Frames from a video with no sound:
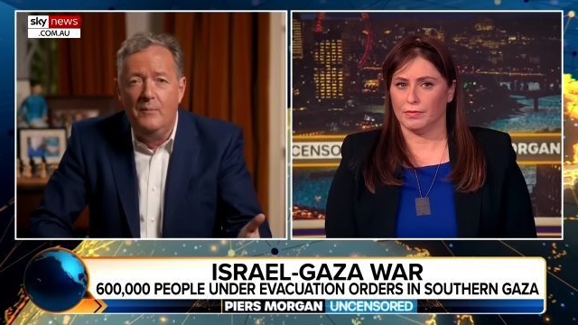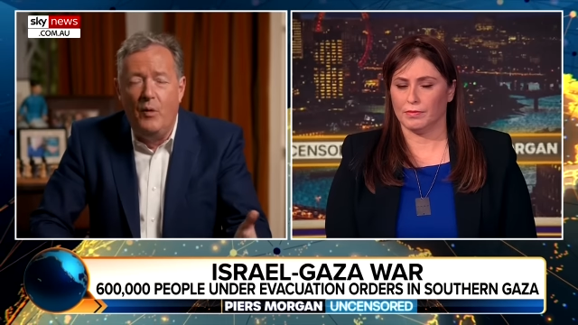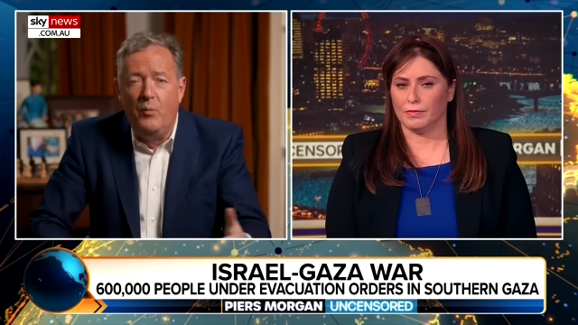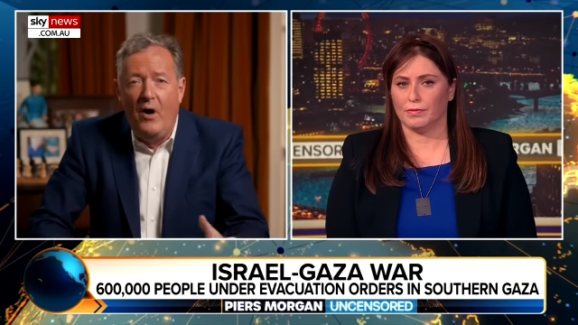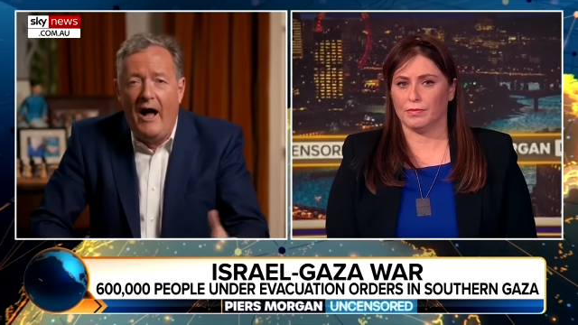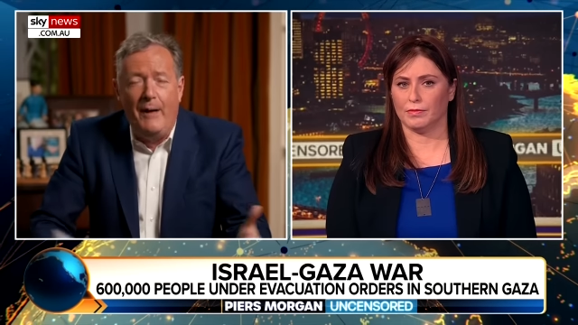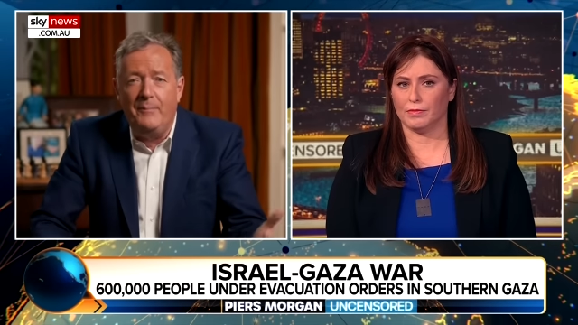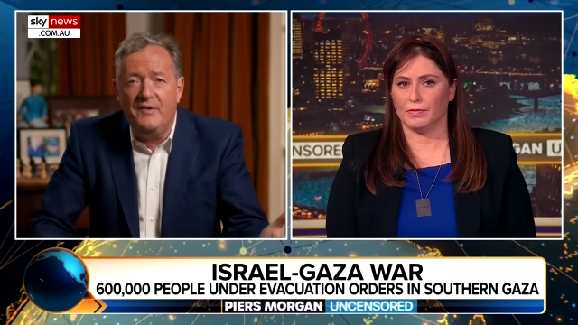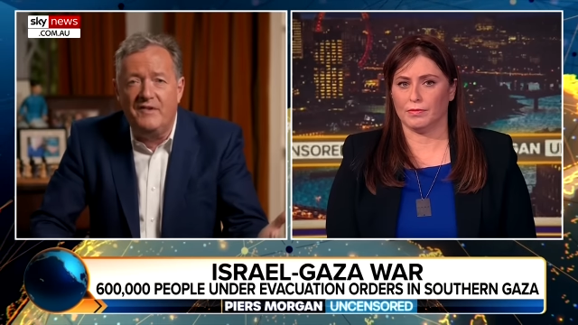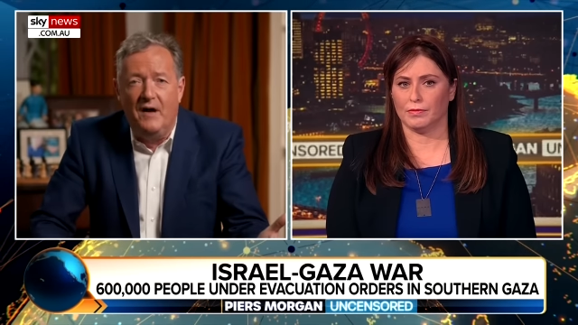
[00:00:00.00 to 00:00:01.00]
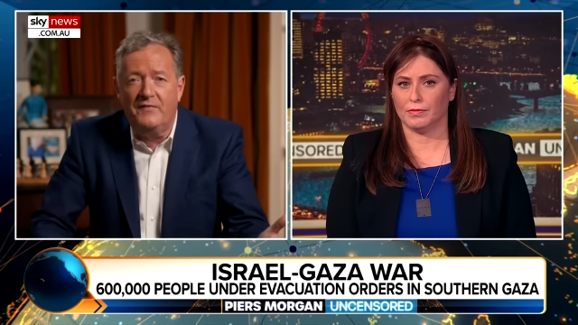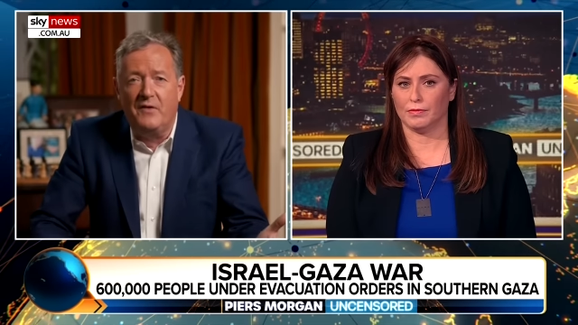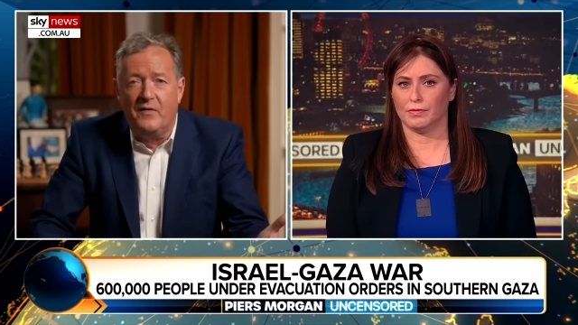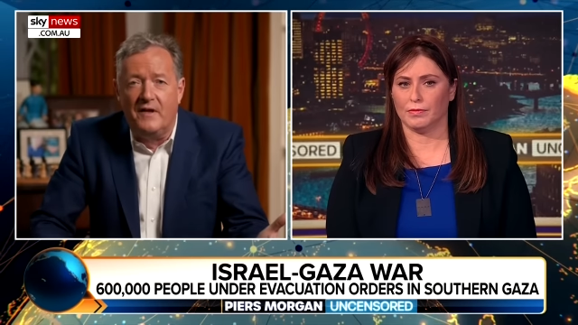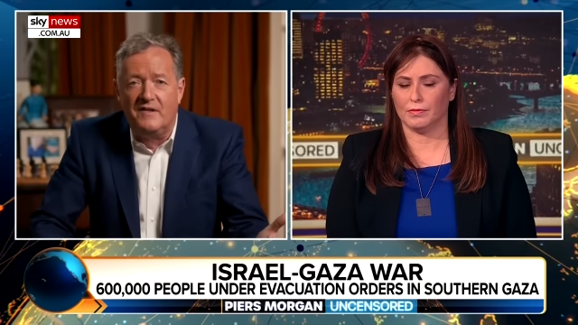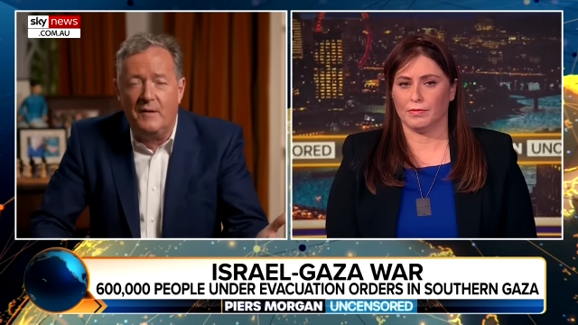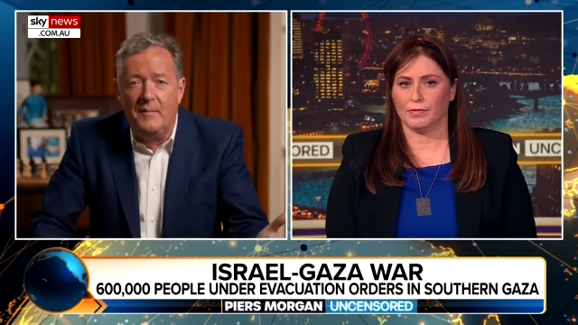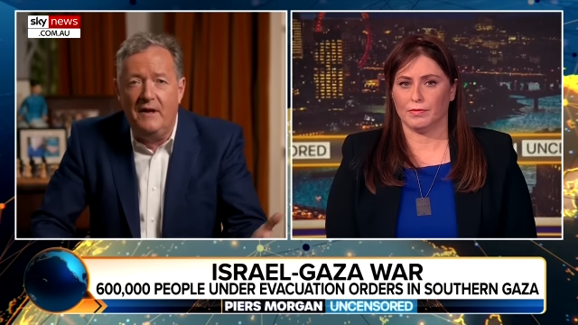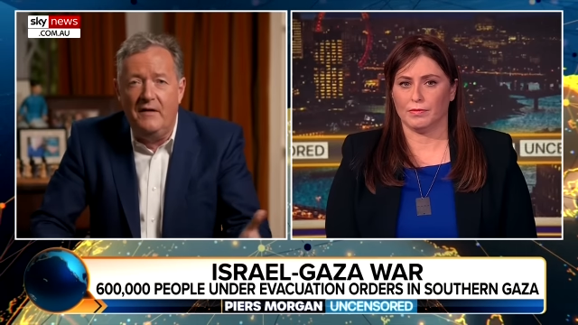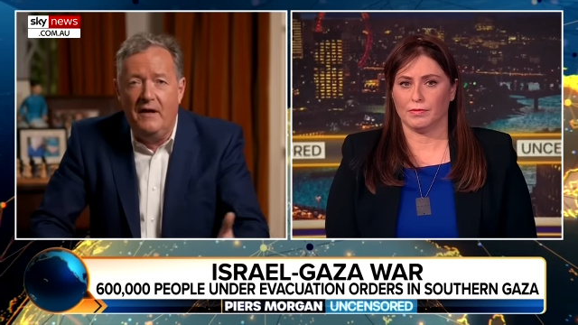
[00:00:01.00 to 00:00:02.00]
Speaker 1: But what happens after this? I
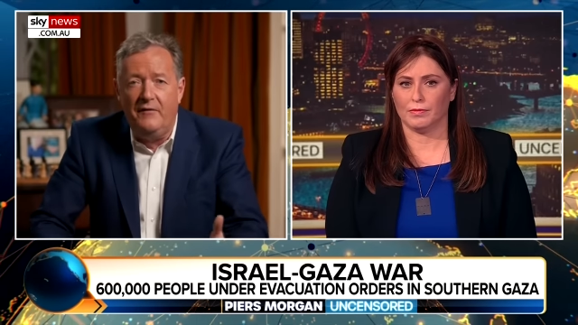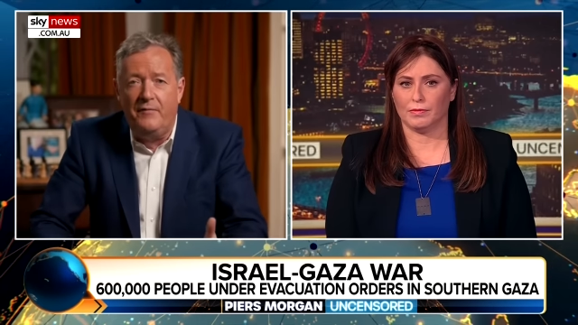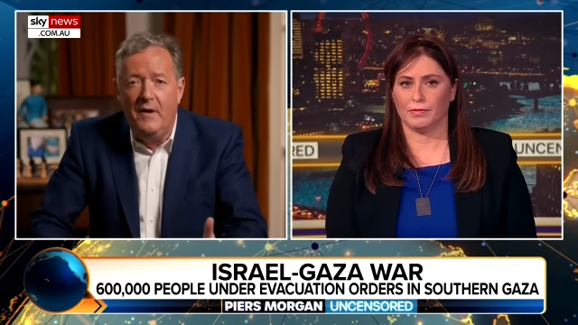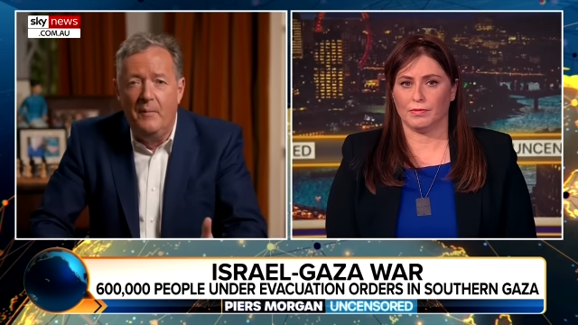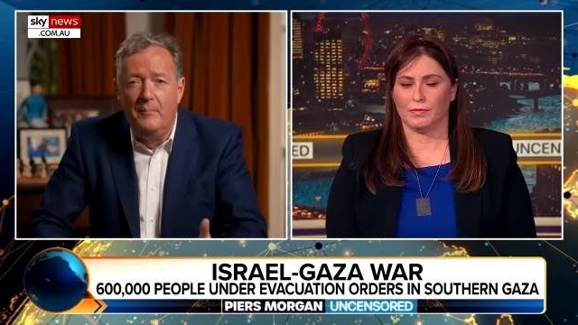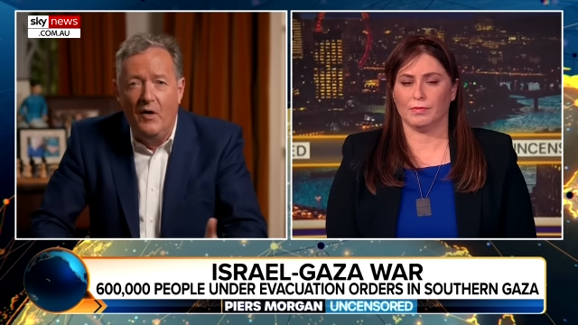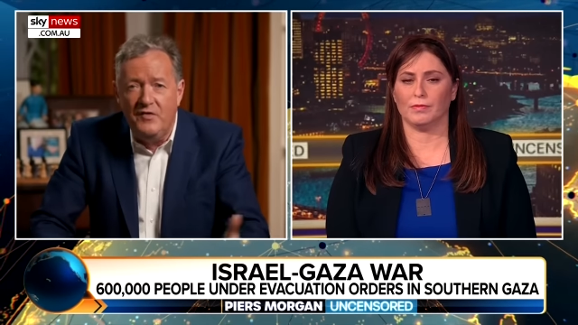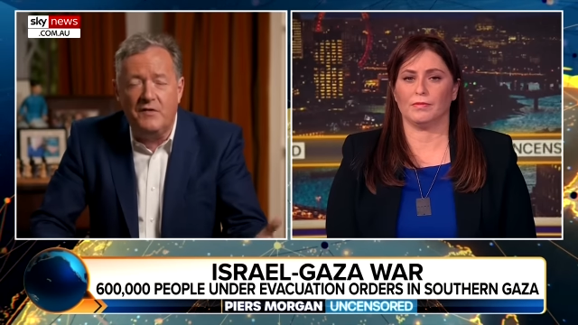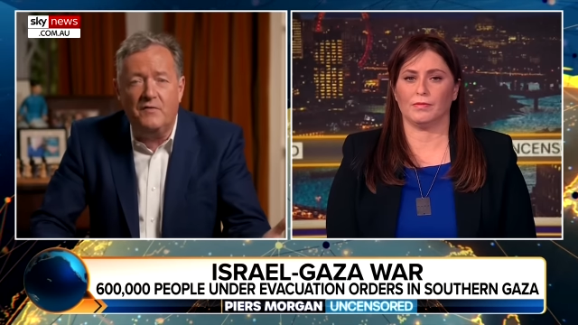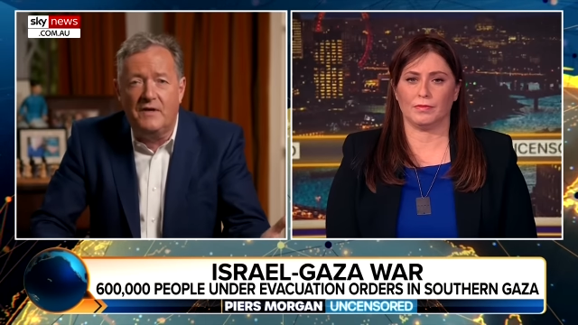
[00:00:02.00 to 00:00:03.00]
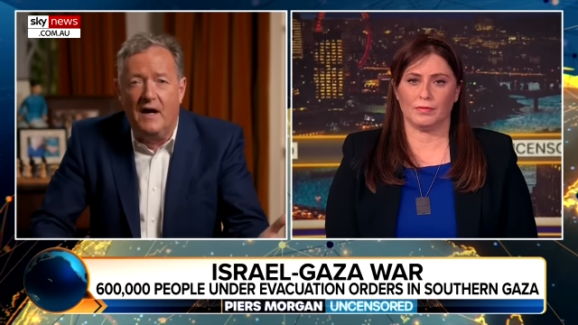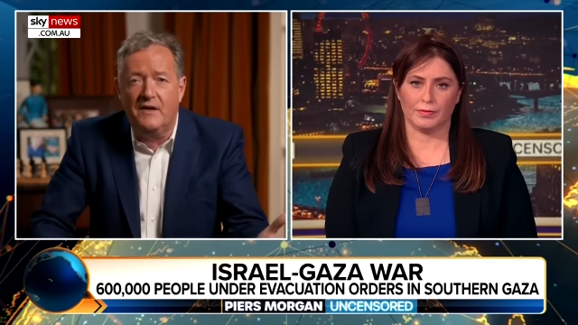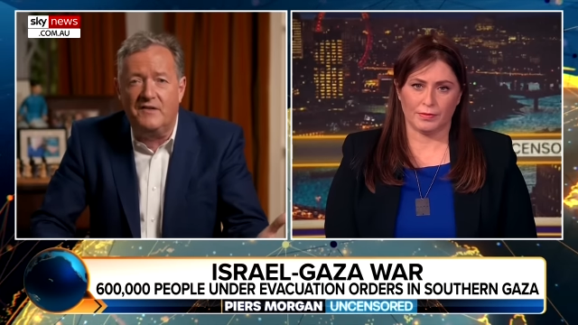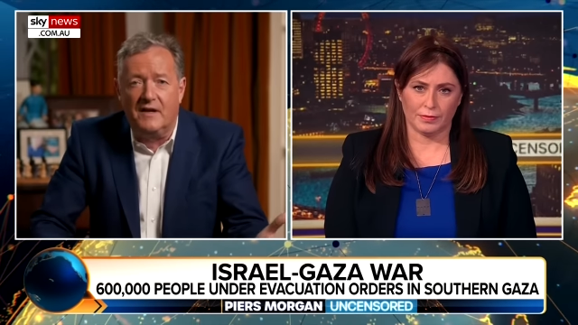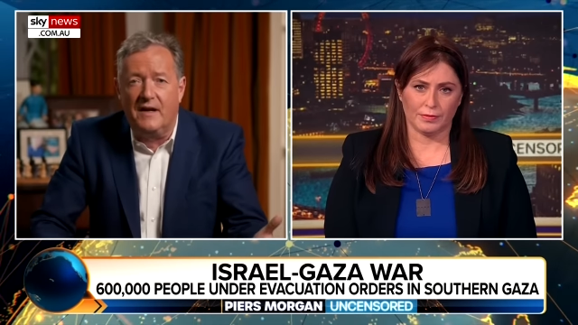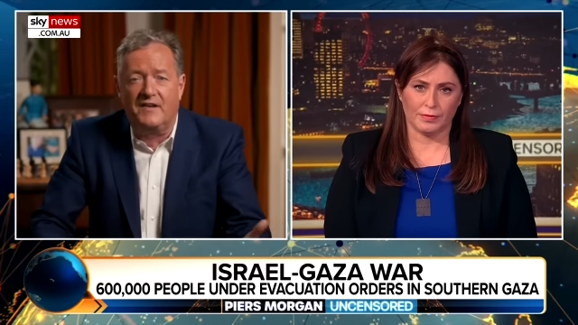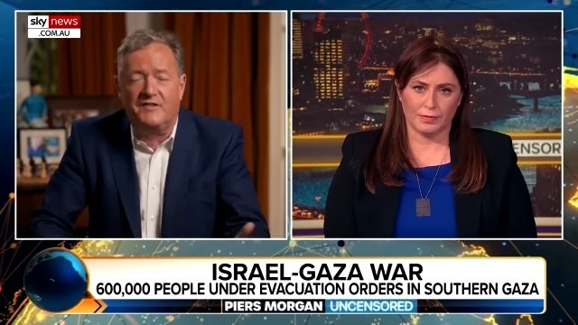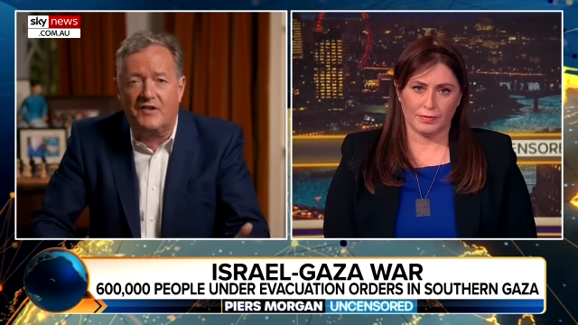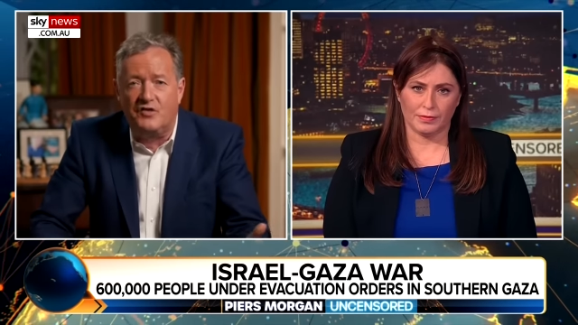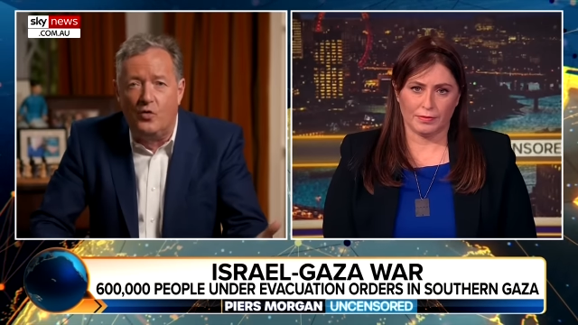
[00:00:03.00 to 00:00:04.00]
mean, if most of Gaza gets
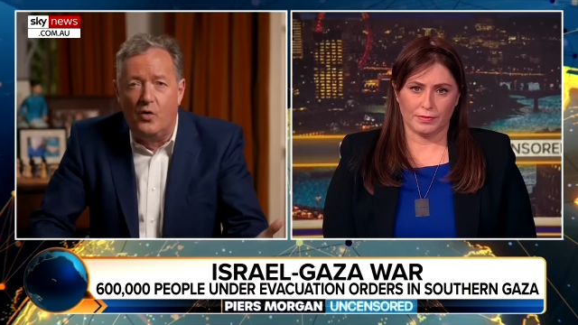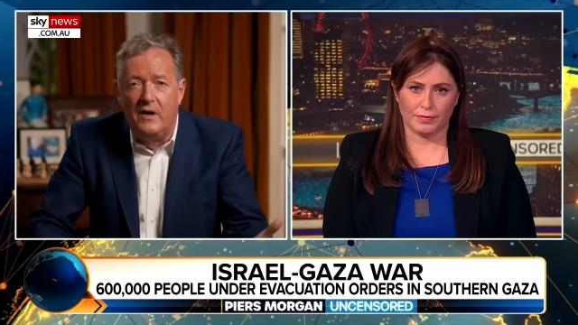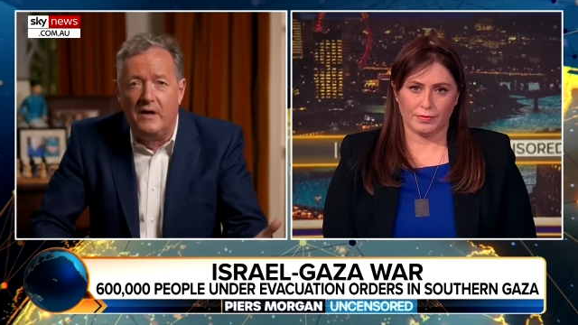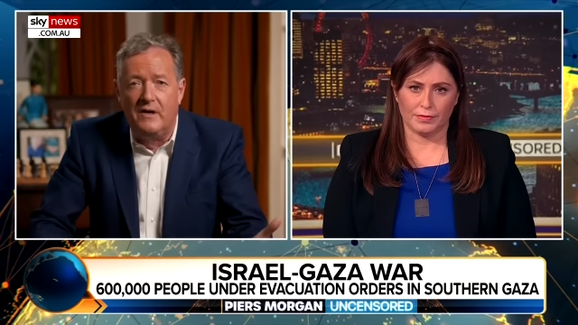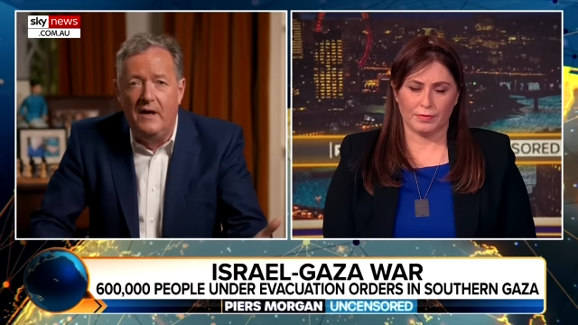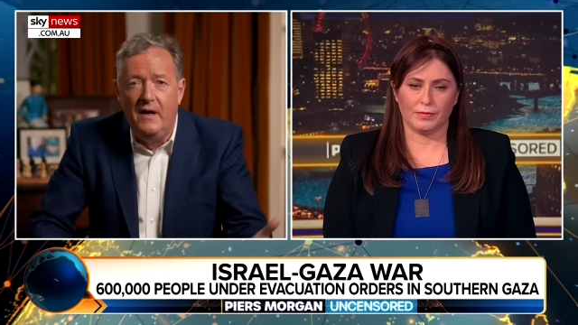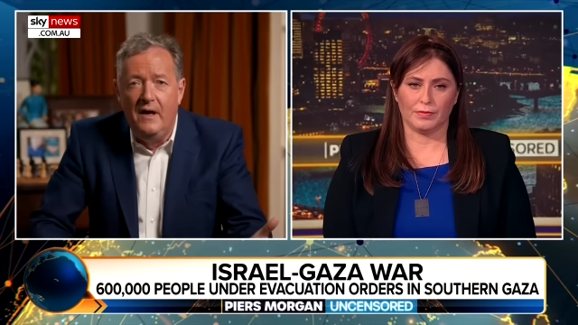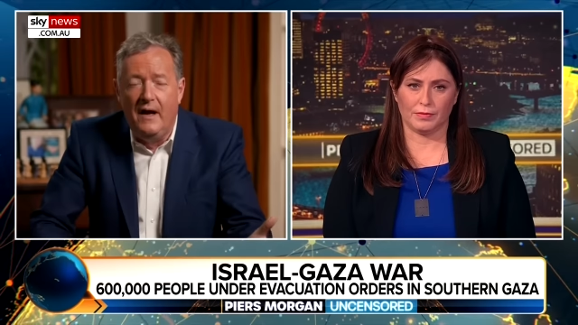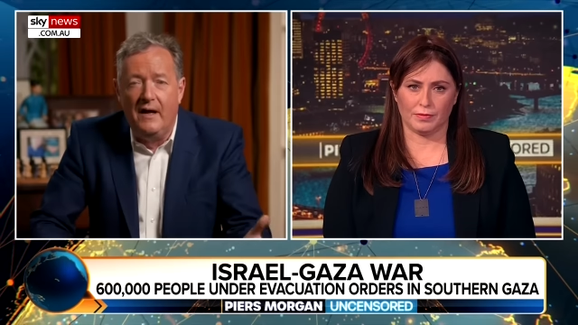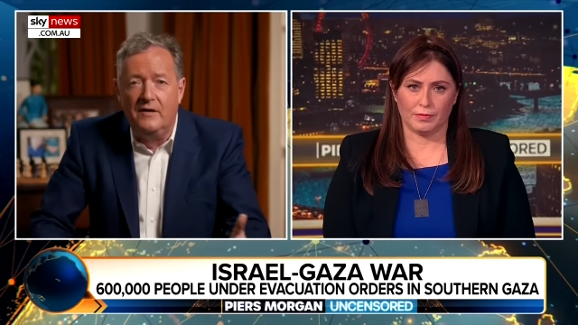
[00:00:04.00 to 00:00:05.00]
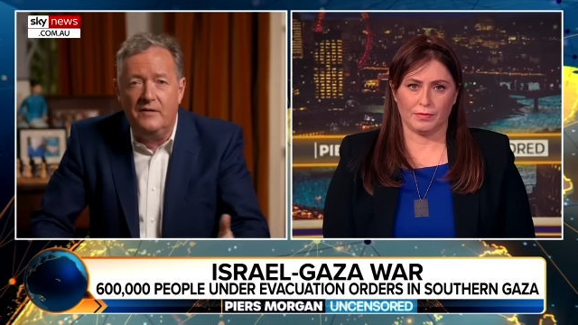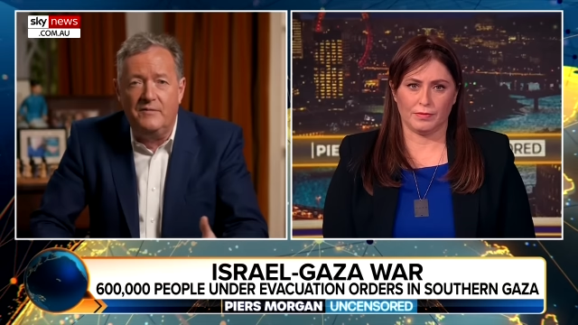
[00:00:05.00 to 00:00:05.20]
destroyed and